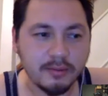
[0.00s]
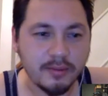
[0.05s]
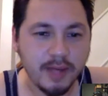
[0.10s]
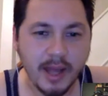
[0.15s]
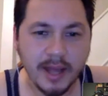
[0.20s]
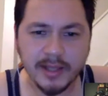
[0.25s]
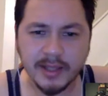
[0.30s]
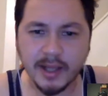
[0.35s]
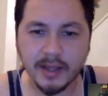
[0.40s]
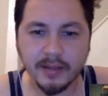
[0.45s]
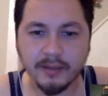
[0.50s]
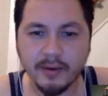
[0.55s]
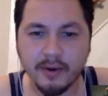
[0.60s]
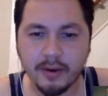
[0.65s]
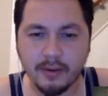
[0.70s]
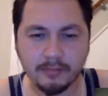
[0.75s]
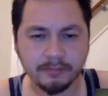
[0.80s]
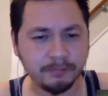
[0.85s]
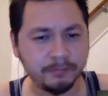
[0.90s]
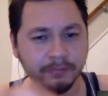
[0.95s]
any other
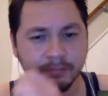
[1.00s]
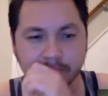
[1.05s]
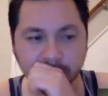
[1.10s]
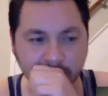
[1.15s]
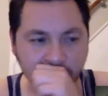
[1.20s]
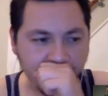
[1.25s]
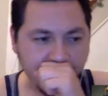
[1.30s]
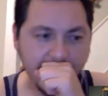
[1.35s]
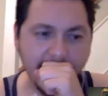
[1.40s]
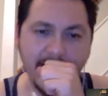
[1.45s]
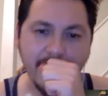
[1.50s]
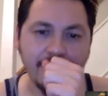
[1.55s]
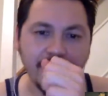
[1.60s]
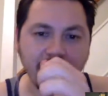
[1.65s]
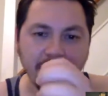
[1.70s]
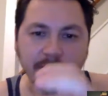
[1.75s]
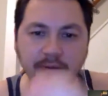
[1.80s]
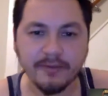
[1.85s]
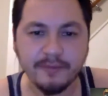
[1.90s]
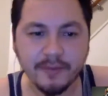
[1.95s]

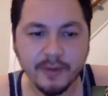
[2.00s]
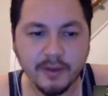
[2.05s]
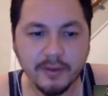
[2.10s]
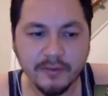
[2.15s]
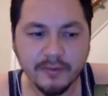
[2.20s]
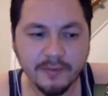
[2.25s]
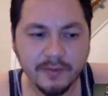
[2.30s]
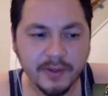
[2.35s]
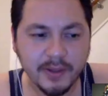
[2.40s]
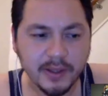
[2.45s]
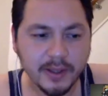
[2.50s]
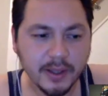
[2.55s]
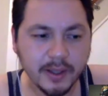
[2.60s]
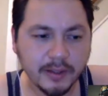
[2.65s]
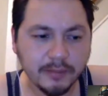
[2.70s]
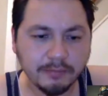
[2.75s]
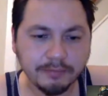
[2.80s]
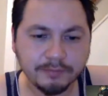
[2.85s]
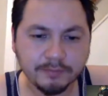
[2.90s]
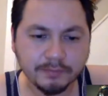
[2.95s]
area of
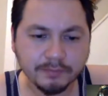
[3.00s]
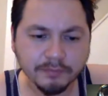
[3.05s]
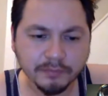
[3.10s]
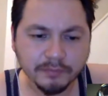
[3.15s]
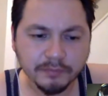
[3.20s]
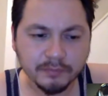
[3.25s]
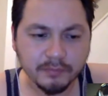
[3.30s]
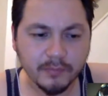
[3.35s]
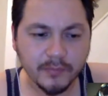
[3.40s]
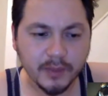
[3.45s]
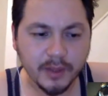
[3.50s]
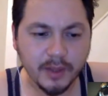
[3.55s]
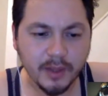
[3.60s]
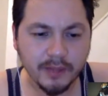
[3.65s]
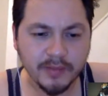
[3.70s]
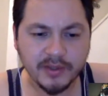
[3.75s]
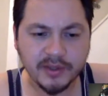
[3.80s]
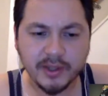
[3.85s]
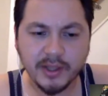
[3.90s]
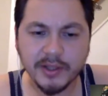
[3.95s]
the
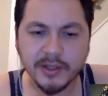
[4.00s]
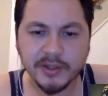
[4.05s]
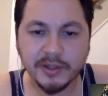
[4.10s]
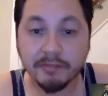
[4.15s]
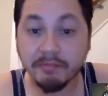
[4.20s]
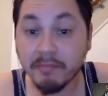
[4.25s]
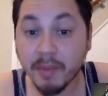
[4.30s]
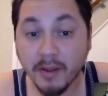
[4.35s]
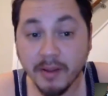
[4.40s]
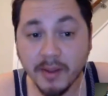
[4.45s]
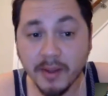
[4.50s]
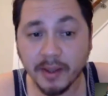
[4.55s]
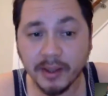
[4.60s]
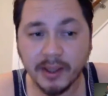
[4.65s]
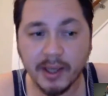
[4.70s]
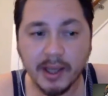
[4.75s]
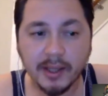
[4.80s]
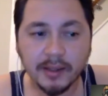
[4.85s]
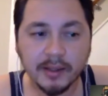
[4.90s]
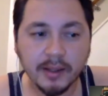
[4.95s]
station, but then
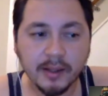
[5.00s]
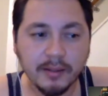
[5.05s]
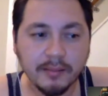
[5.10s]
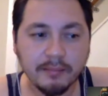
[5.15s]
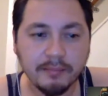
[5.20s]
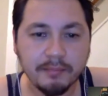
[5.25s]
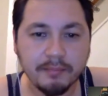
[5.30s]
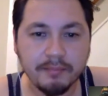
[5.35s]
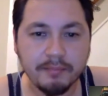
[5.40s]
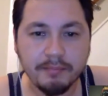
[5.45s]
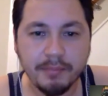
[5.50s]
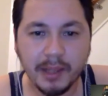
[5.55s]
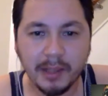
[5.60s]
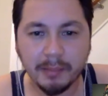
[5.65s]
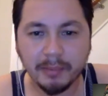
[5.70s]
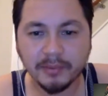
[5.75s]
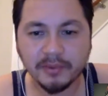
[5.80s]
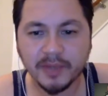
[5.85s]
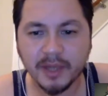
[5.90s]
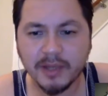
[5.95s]
again,
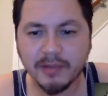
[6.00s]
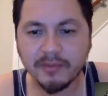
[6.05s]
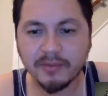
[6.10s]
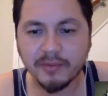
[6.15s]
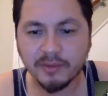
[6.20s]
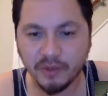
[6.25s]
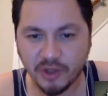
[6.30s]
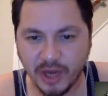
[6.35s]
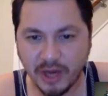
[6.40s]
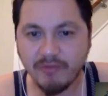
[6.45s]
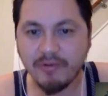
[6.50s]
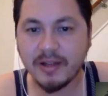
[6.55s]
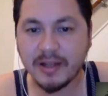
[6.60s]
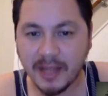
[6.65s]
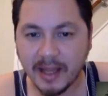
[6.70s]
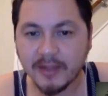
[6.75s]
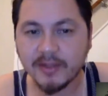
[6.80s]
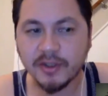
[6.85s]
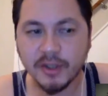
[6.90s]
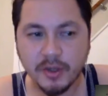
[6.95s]
people don't generally
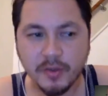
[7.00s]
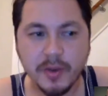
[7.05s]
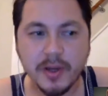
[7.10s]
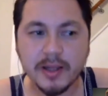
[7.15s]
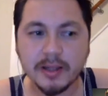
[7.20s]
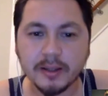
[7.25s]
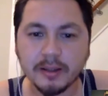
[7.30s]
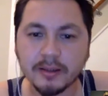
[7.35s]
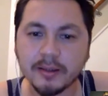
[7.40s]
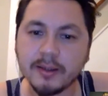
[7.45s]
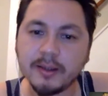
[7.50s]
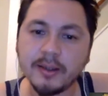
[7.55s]
get too ill,